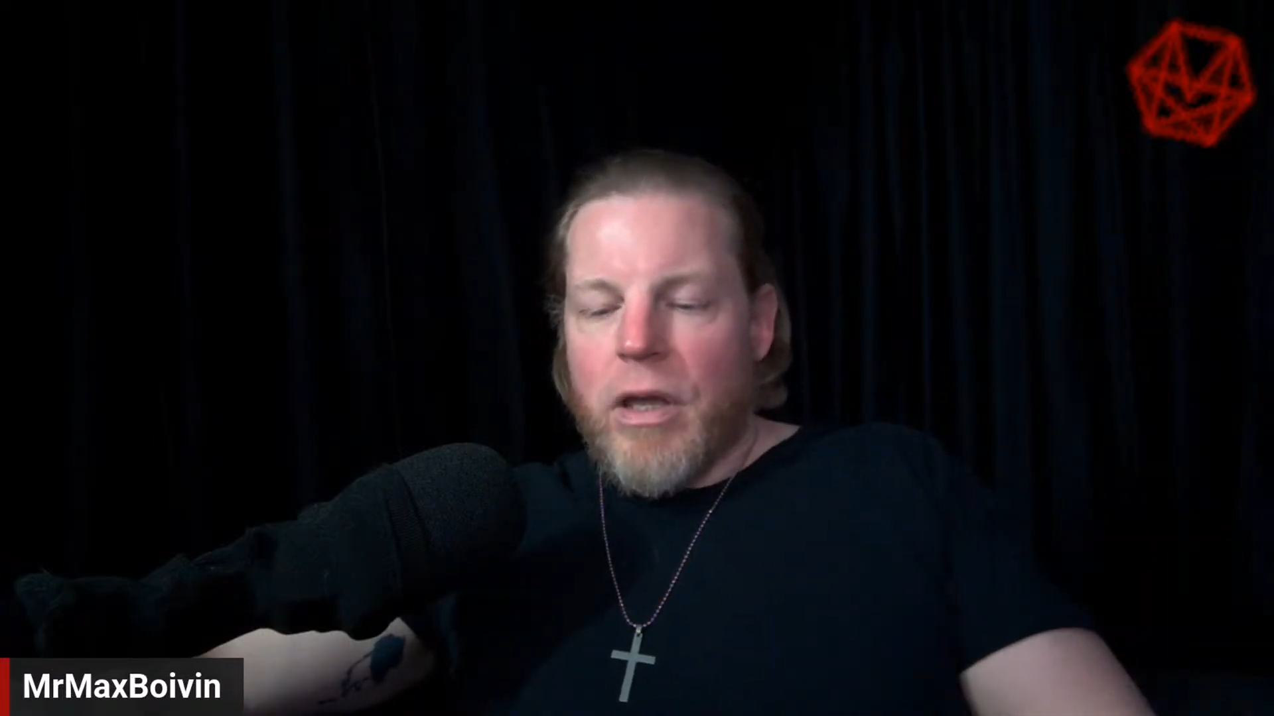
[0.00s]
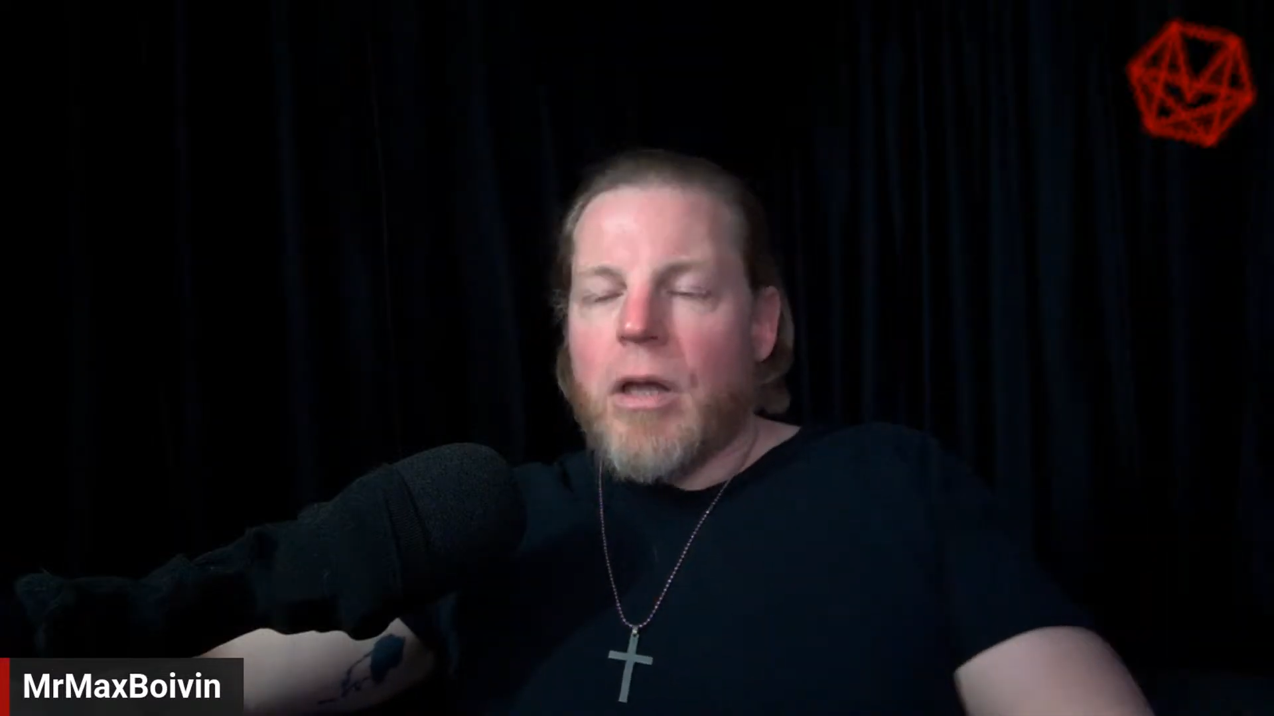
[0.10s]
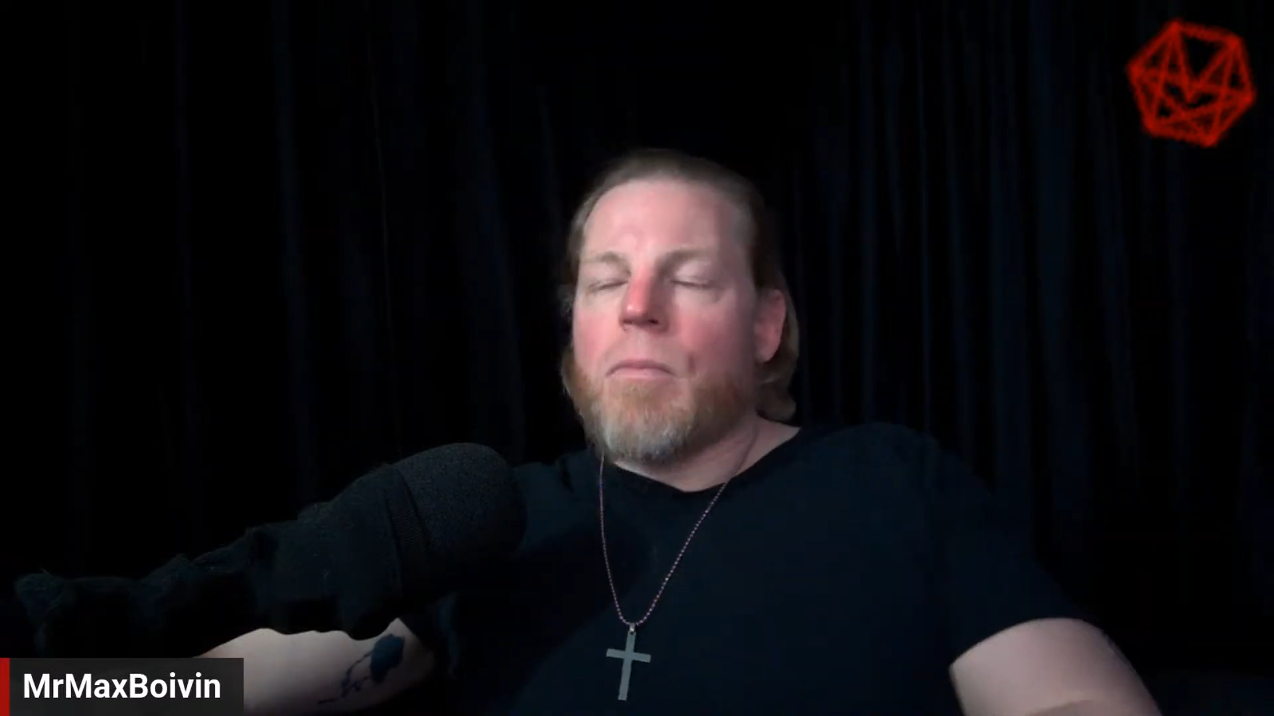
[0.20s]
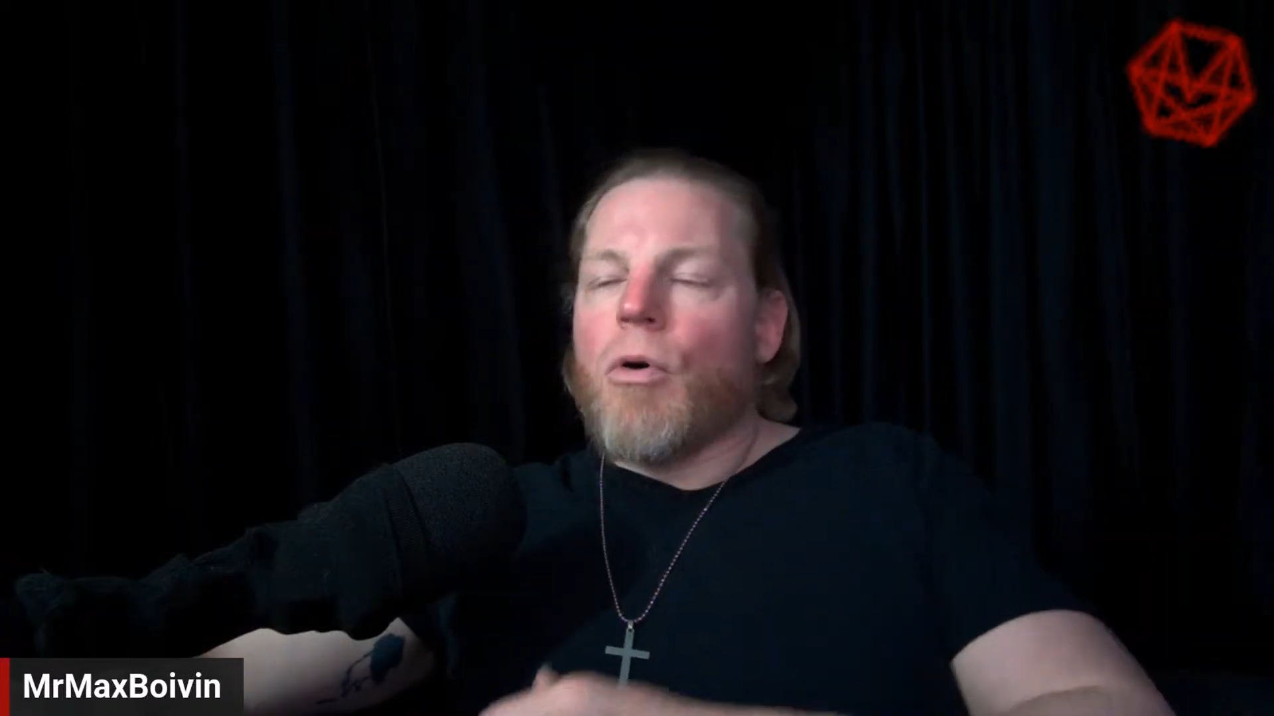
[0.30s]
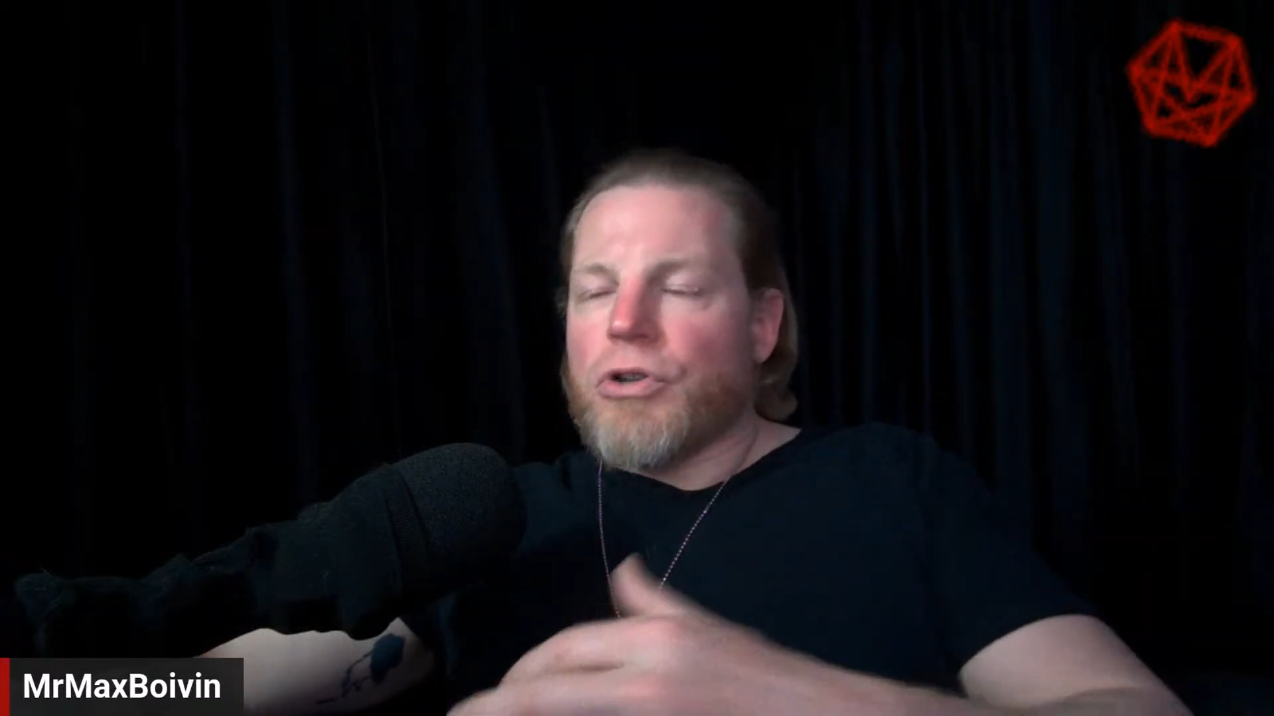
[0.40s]

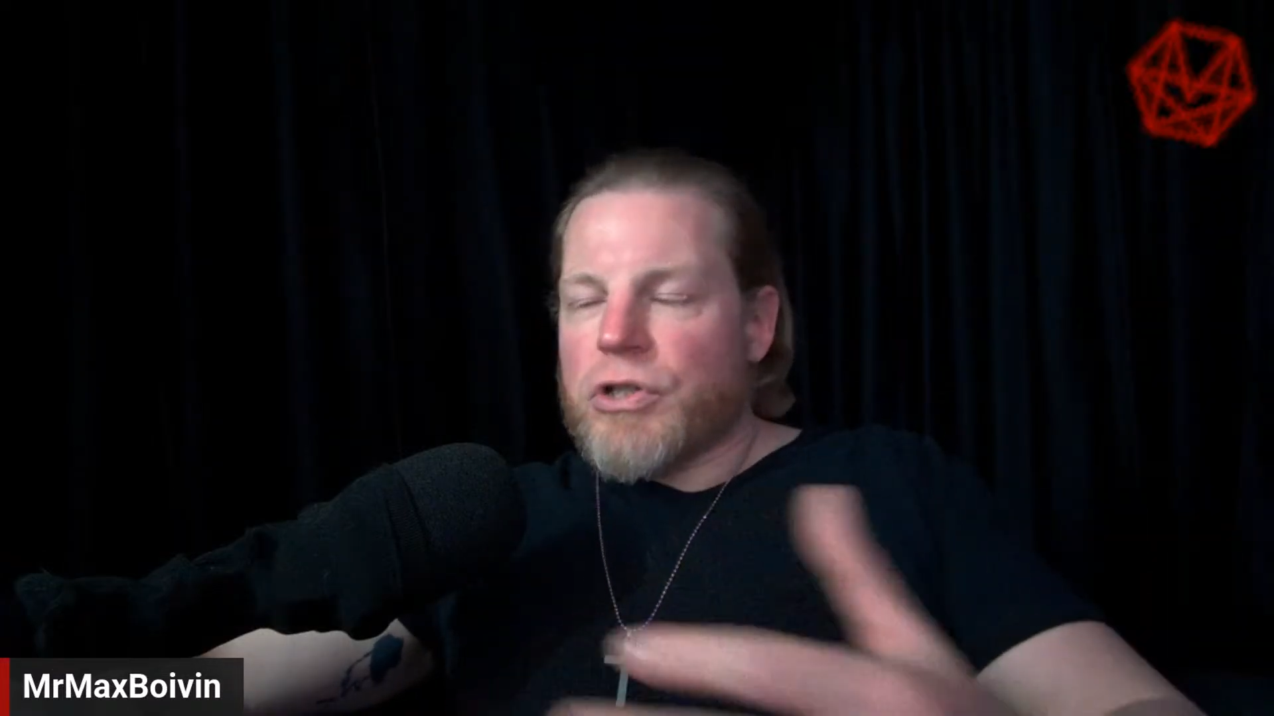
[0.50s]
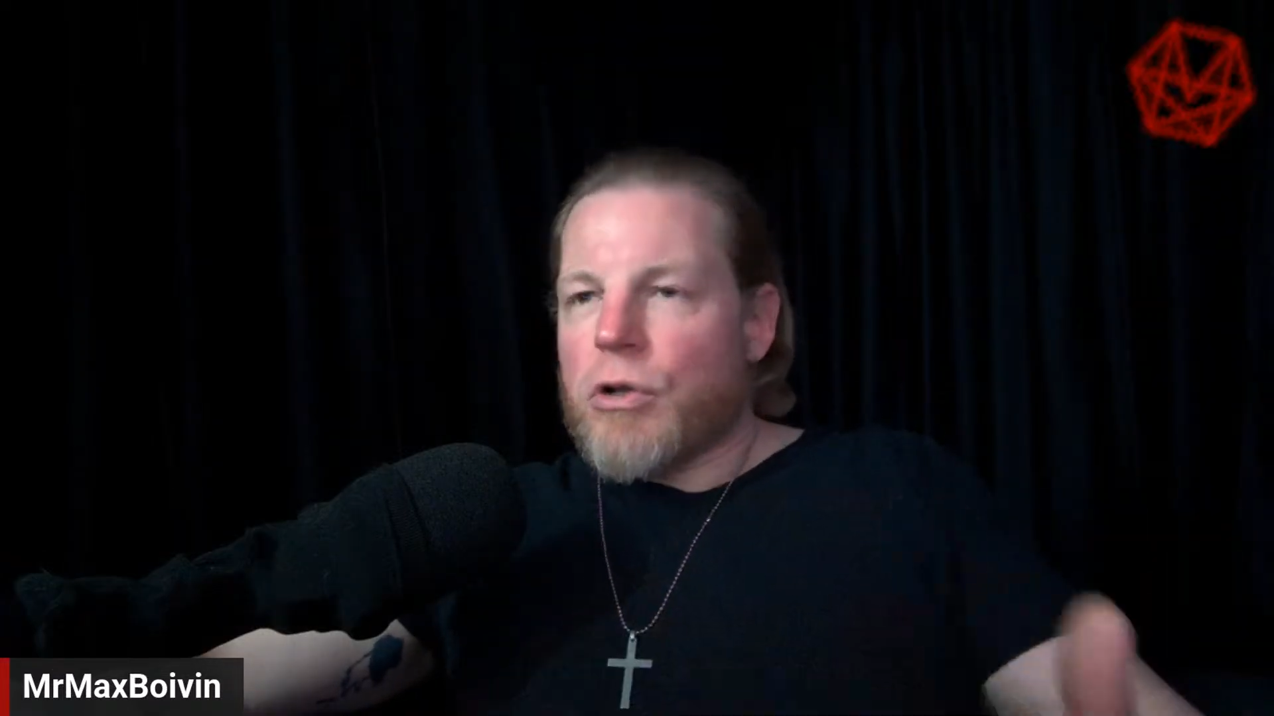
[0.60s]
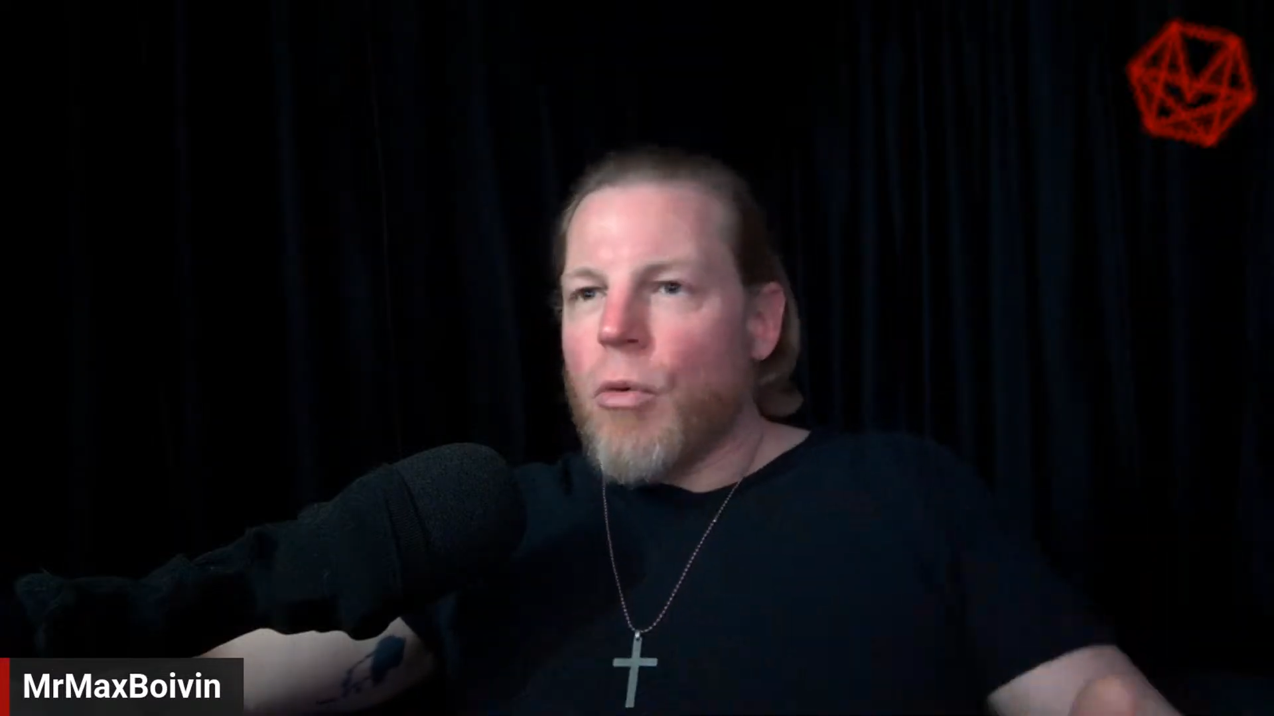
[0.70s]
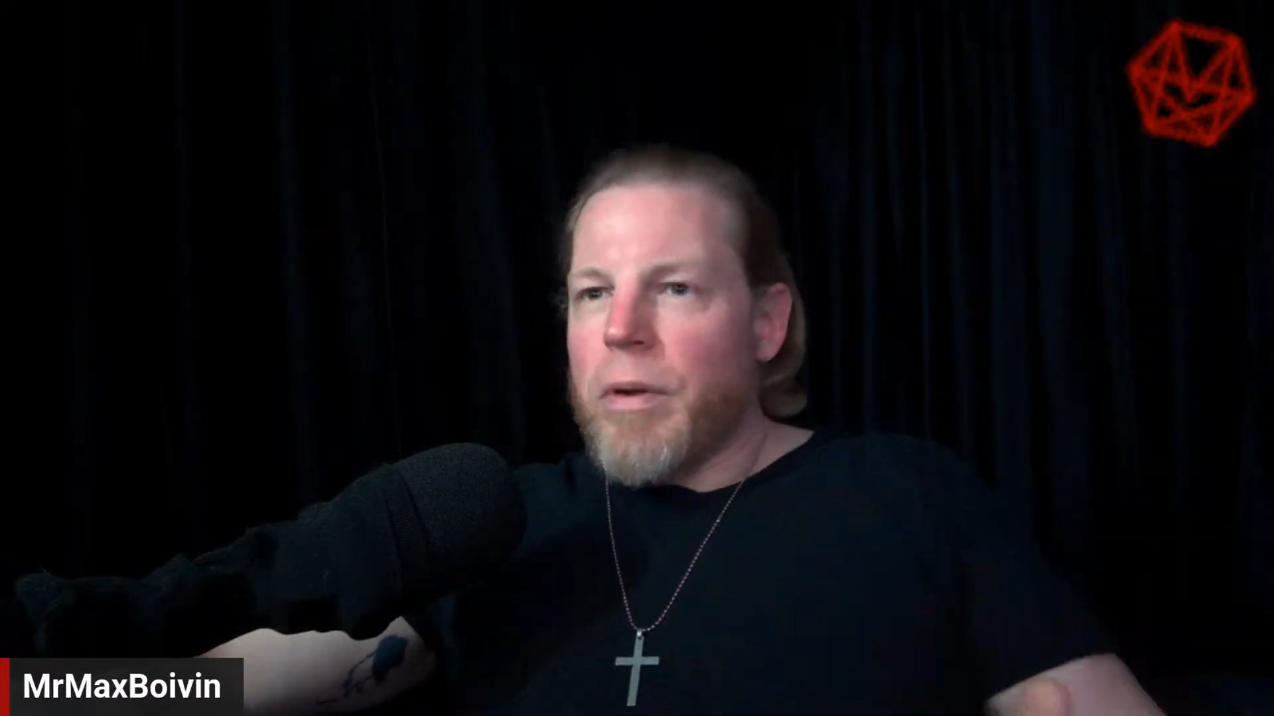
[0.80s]
more slow